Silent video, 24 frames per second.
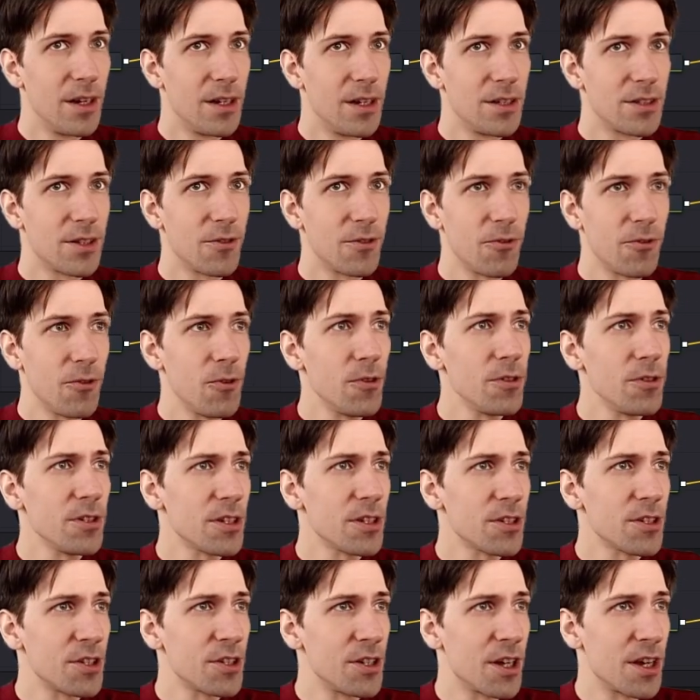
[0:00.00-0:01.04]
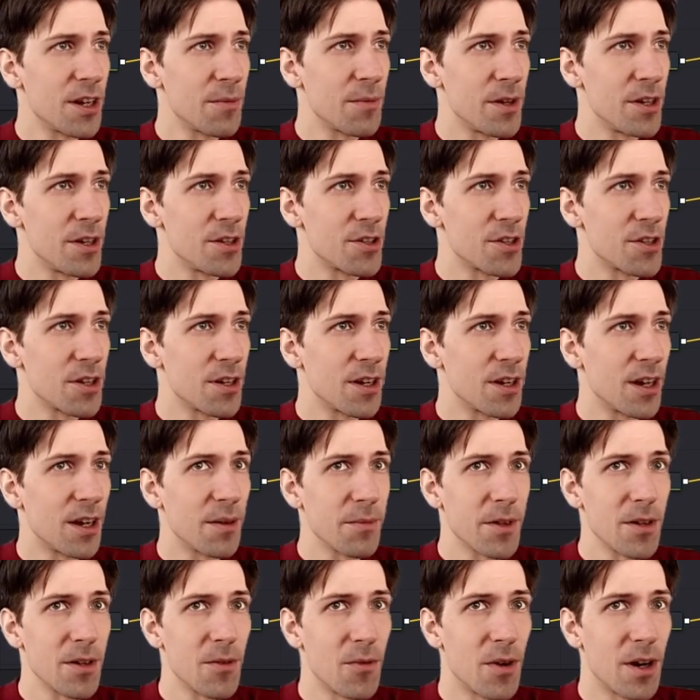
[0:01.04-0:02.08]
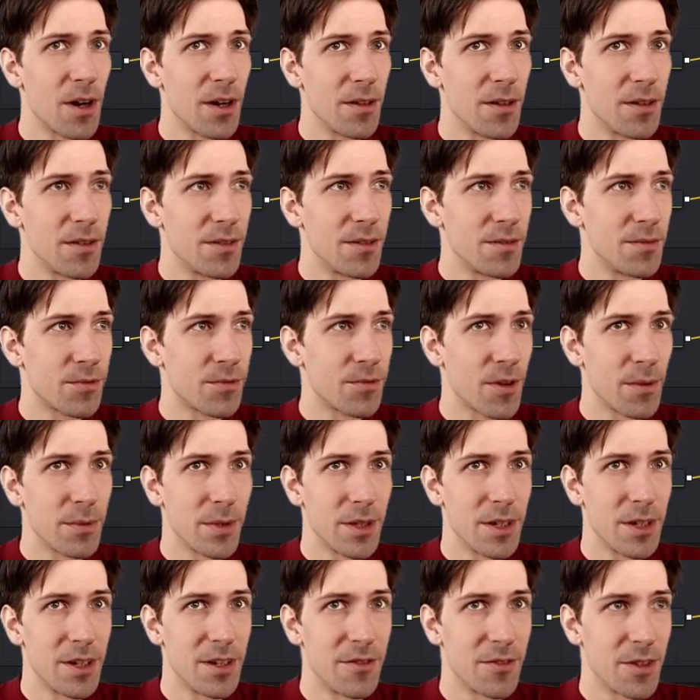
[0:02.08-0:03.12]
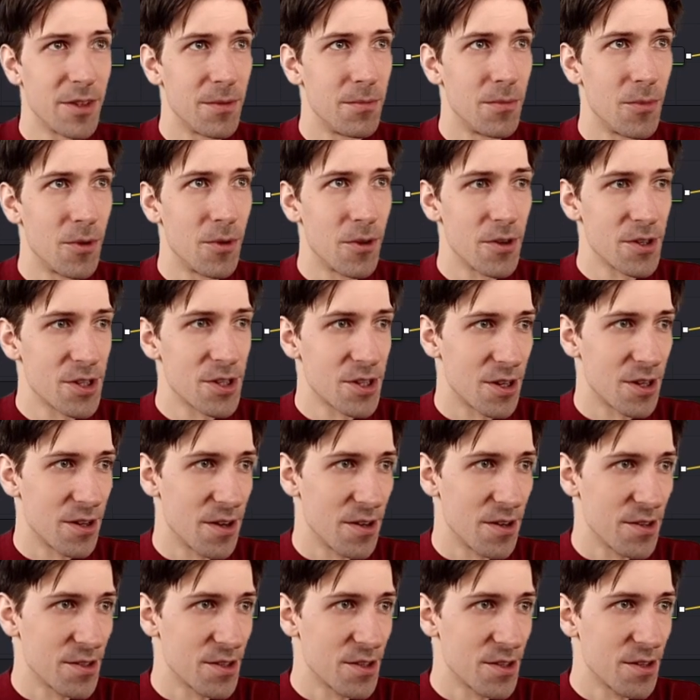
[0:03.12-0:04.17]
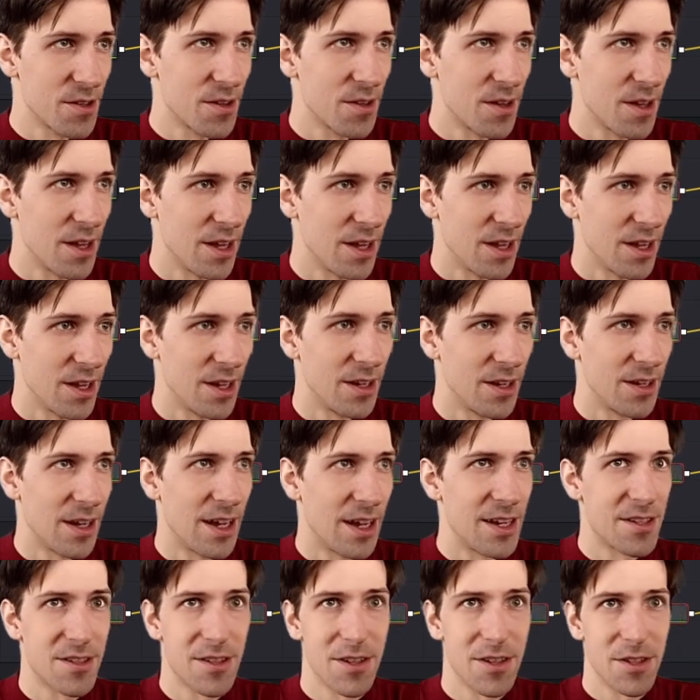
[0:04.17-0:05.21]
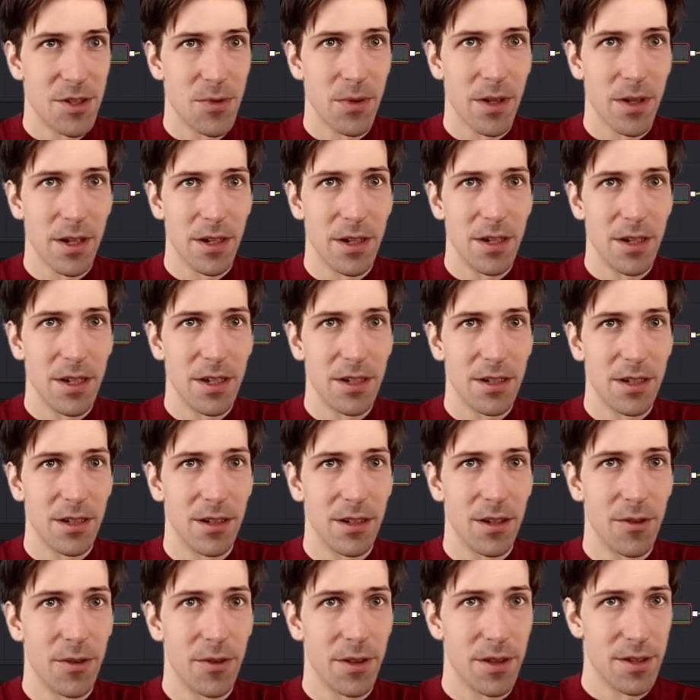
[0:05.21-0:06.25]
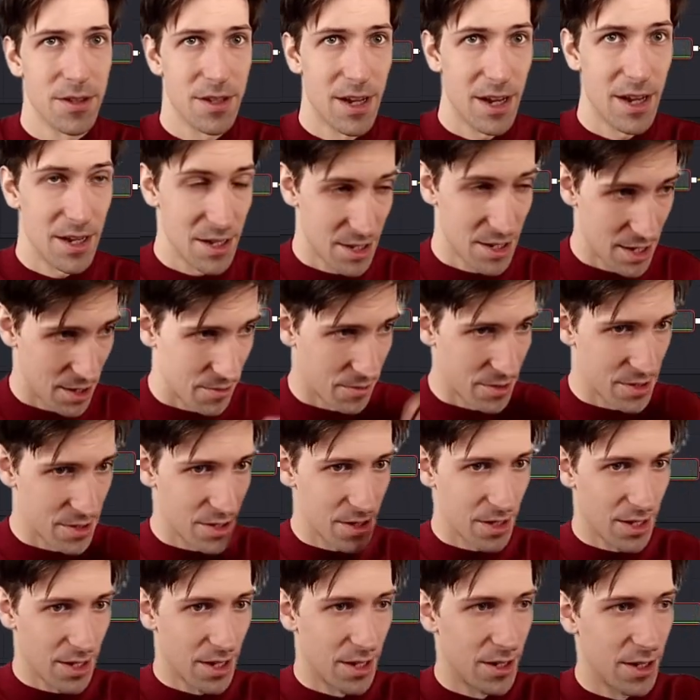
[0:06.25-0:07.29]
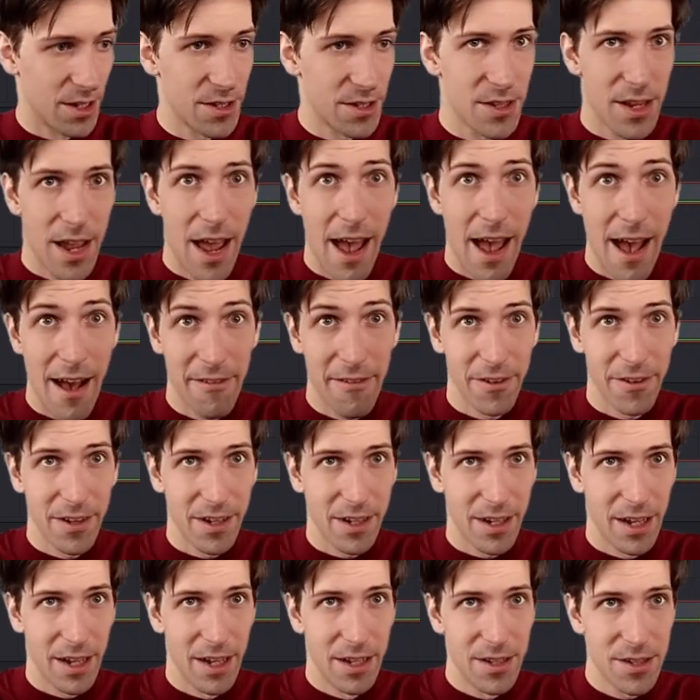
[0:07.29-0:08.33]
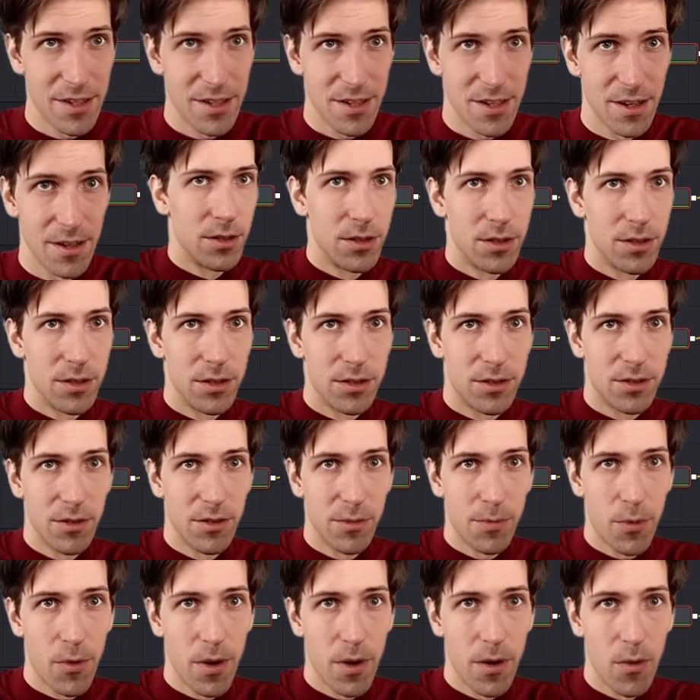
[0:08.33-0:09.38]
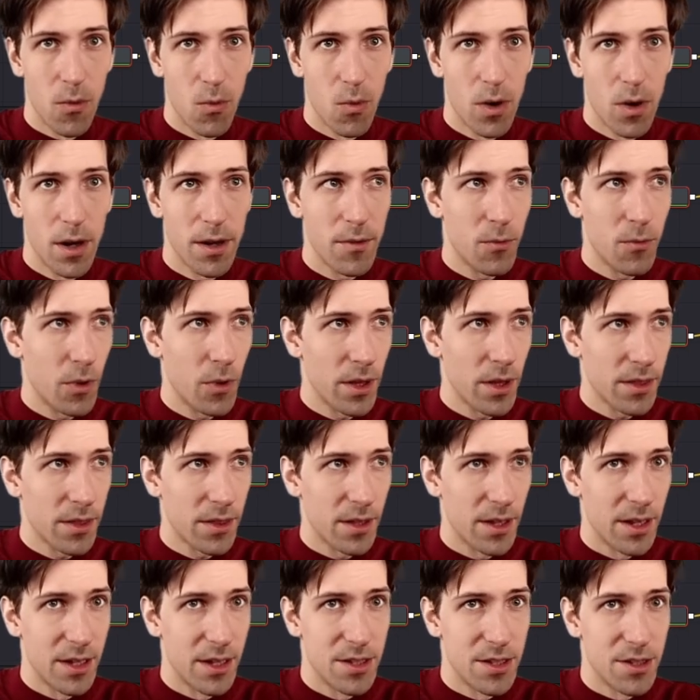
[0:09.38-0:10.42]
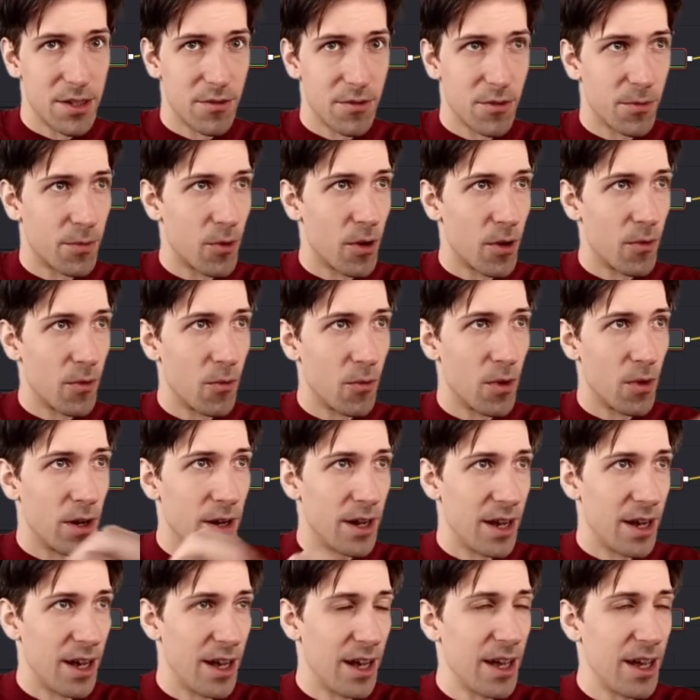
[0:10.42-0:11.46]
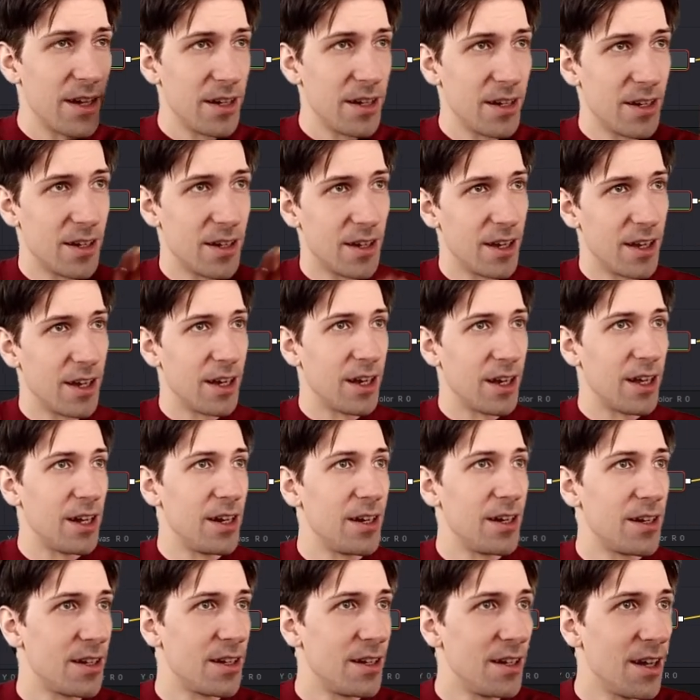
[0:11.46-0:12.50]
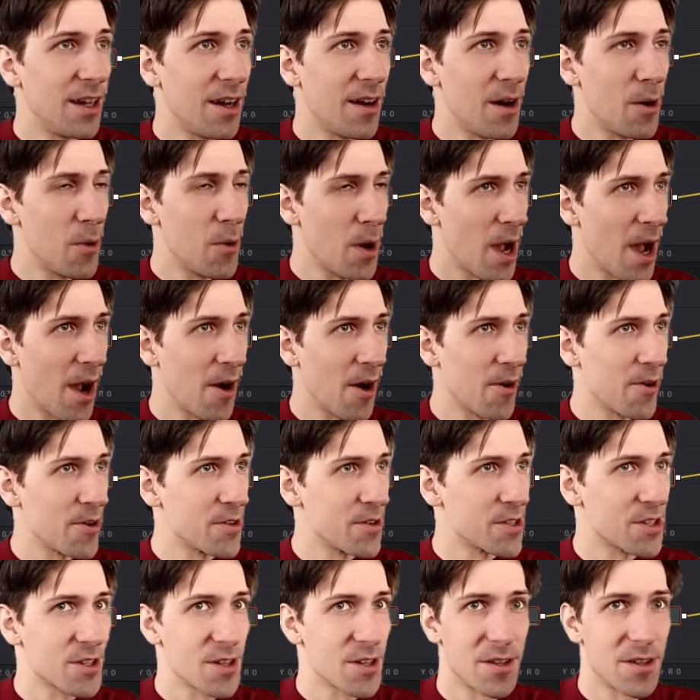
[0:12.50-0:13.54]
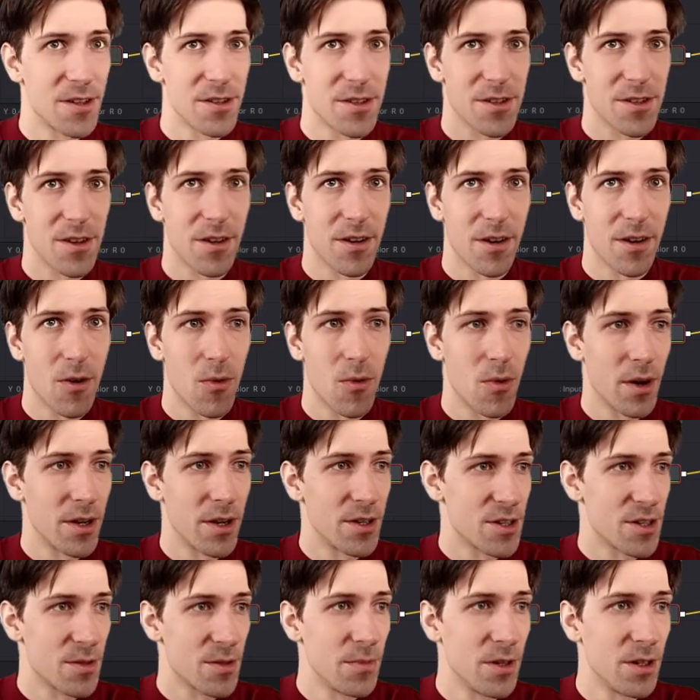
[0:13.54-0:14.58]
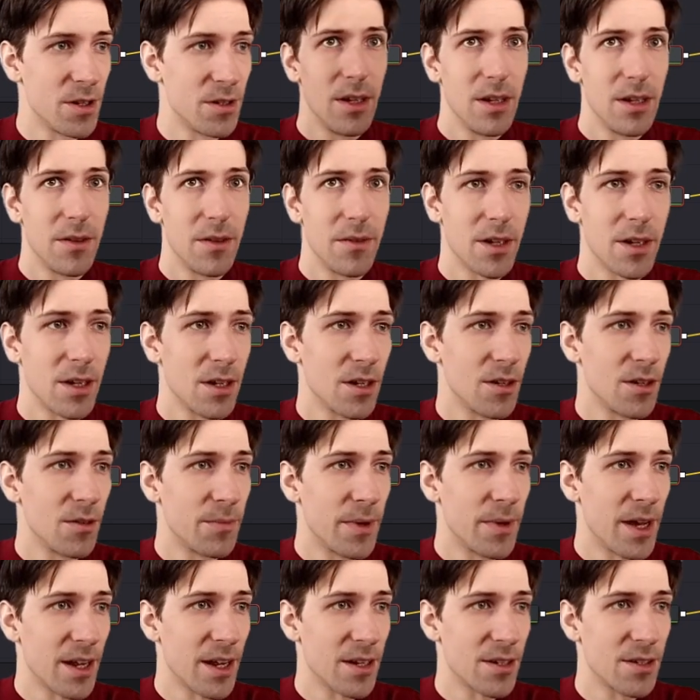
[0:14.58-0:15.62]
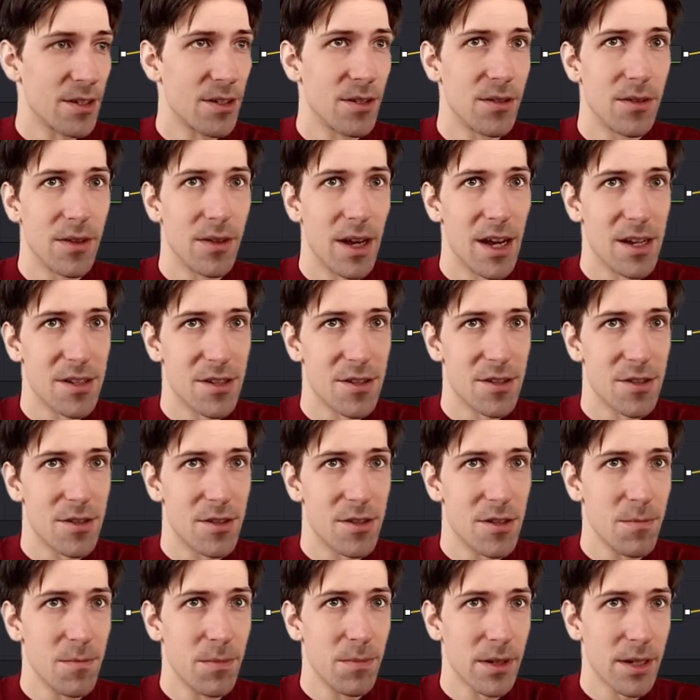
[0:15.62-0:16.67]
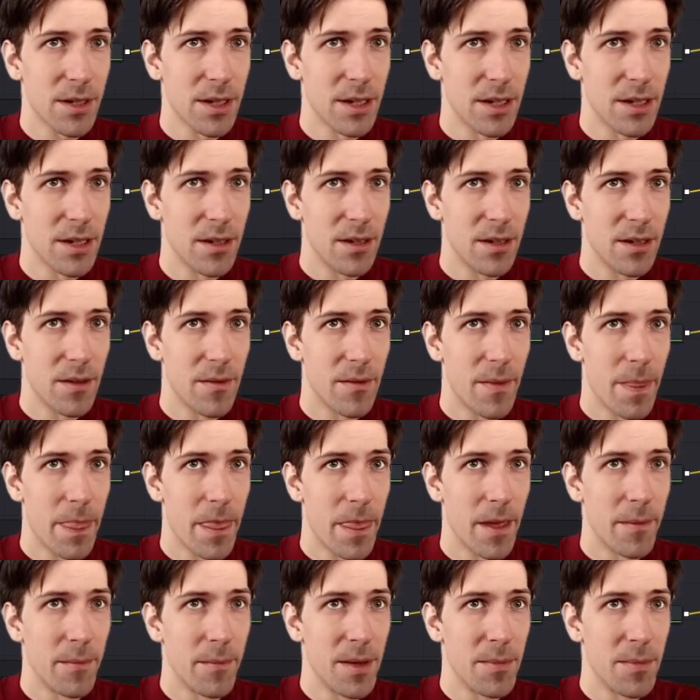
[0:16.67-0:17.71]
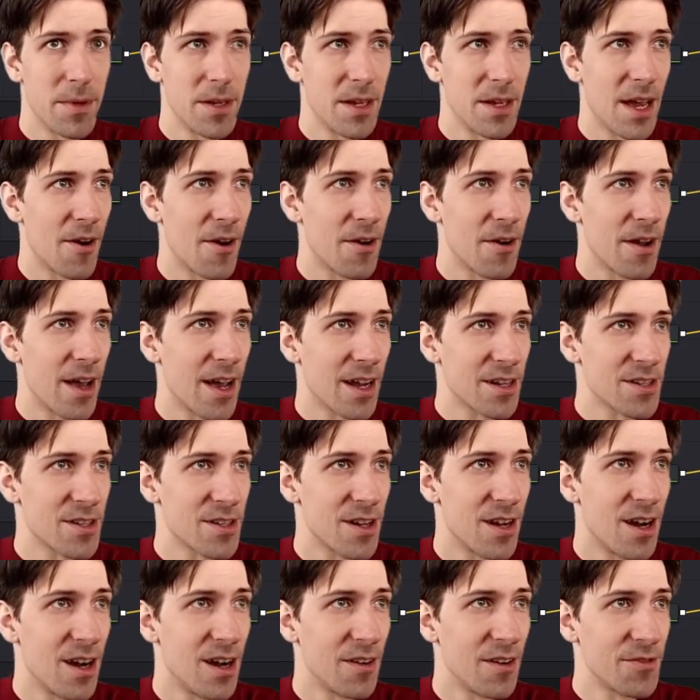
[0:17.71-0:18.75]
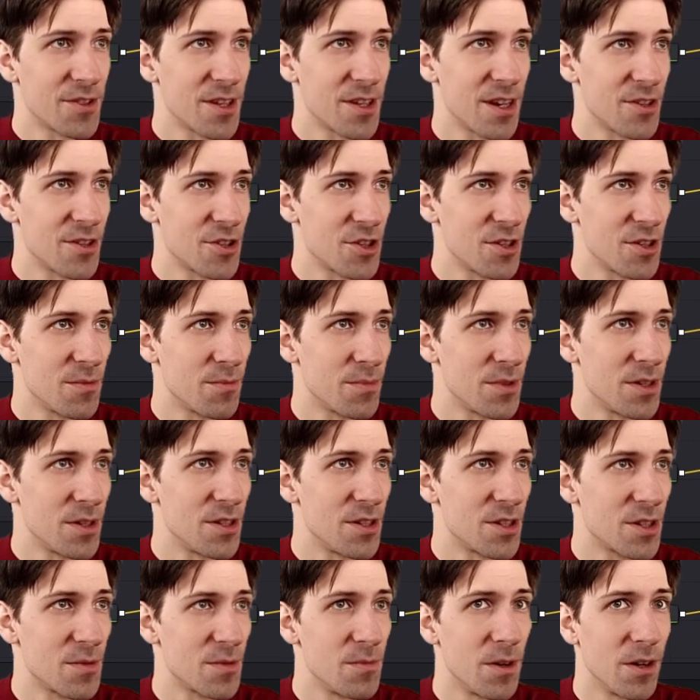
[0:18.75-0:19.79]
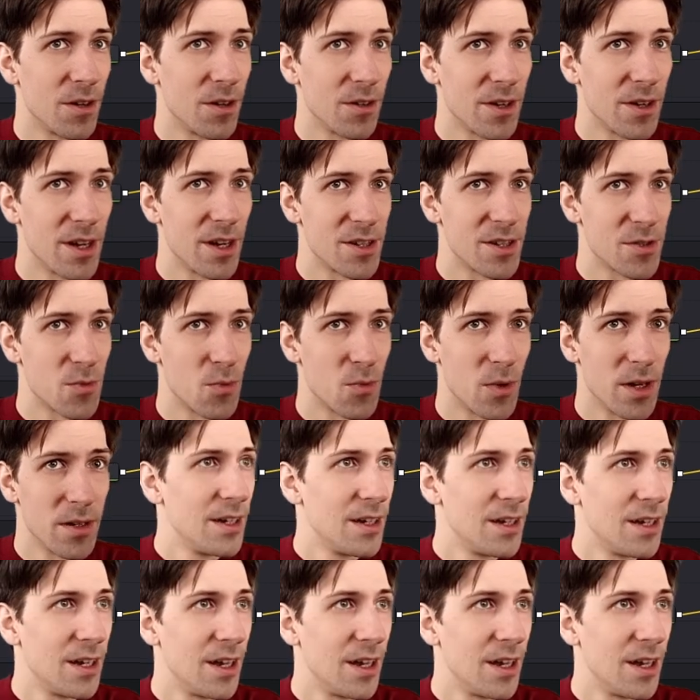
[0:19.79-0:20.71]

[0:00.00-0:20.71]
So for such an animation, I'm going to want probably even more stars, and as such, we're going to need to lower the size down once again. Let's half it again, so 0.1 width and 0.1 height, and now our stars are quite small. We can go back to S duplicate, and maybe our X offset should be smaller as well.